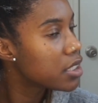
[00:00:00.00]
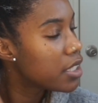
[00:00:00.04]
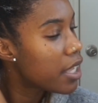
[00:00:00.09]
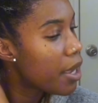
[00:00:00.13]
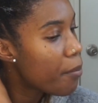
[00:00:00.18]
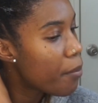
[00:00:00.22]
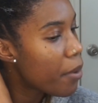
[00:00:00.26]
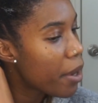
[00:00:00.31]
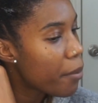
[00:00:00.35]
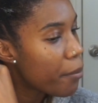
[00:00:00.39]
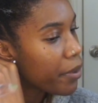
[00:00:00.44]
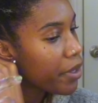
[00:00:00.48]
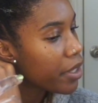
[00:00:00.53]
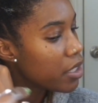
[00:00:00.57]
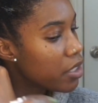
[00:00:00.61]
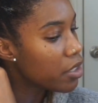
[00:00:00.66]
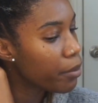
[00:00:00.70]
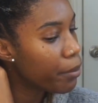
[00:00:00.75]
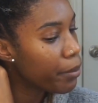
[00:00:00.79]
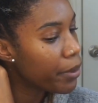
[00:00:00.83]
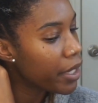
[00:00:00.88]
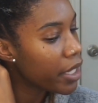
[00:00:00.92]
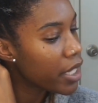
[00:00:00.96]
That might be a
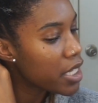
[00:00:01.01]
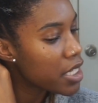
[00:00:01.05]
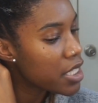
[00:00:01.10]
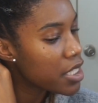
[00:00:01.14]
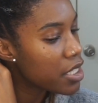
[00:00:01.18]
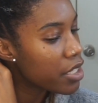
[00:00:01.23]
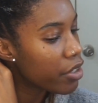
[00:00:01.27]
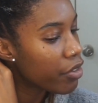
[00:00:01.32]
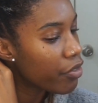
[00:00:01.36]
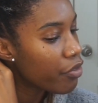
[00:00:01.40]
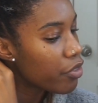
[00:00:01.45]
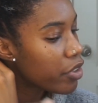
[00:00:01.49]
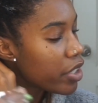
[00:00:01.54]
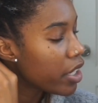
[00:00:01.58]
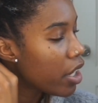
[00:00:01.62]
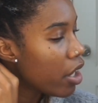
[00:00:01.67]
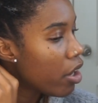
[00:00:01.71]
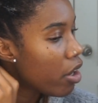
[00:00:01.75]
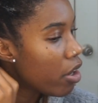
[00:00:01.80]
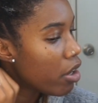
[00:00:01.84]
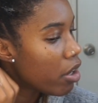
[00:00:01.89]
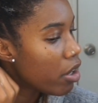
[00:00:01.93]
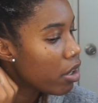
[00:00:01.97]
little bit easier for
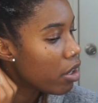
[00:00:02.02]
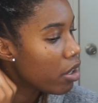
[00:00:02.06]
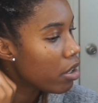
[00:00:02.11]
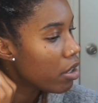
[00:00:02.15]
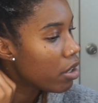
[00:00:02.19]
y'all.